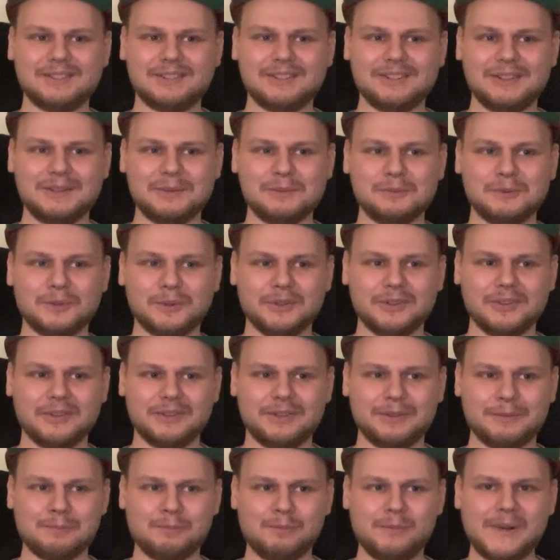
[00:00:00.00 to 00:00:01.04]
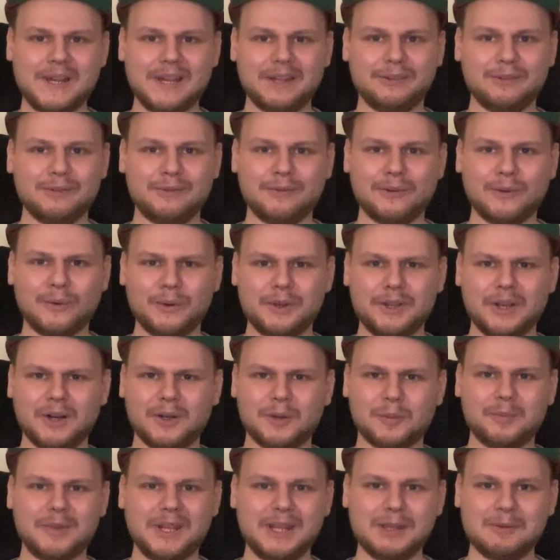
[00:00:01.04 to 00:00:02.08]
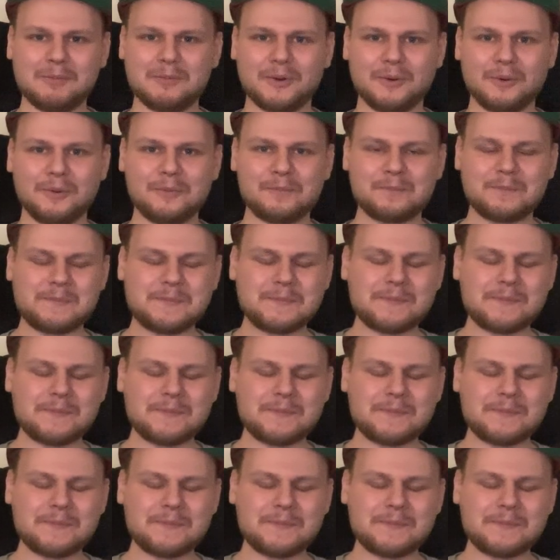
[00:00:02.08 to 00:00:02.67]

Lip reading: it was bad for young people.